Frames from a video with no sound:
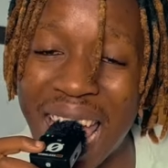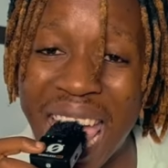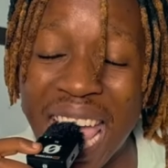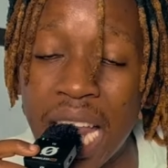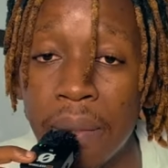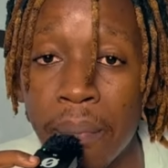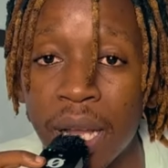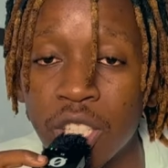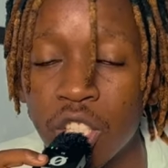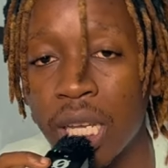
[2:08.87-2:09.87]
any
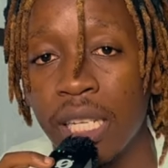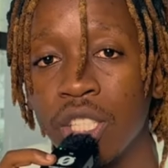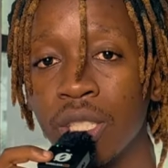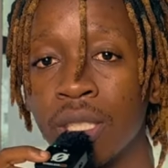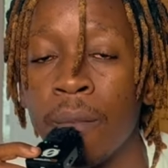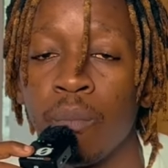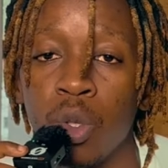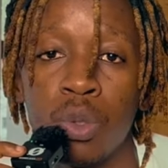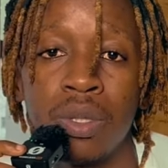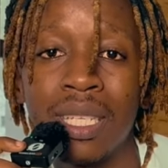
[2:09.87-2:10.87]
much challenges
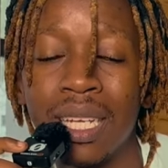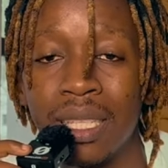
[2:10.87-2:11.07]
using